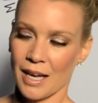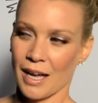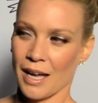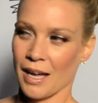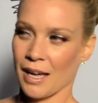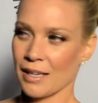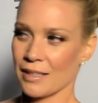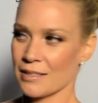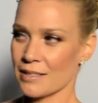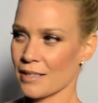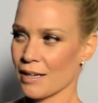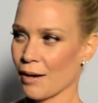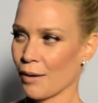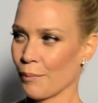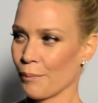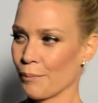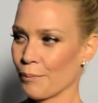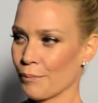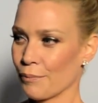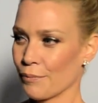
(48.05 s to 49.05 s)
and,
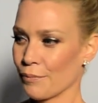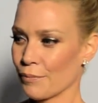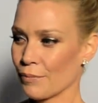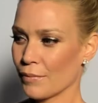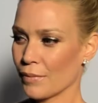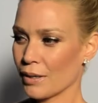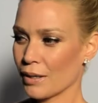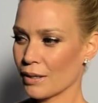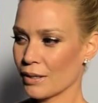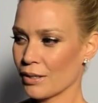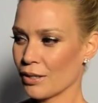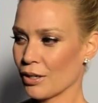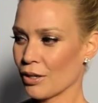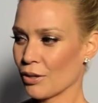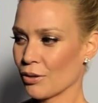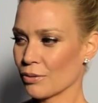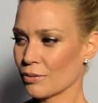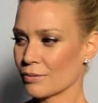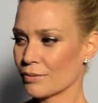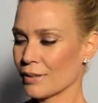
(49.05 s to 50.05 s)
um, you
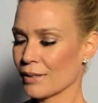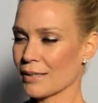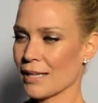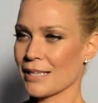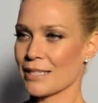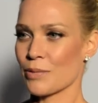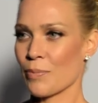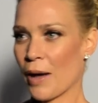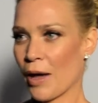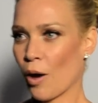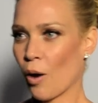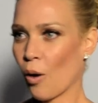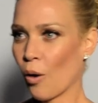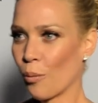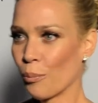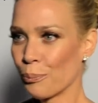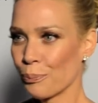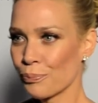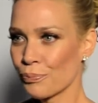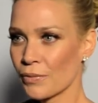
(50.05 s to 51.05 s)
know, th- that's my
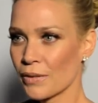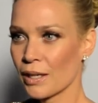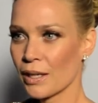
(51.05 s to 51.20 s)
home.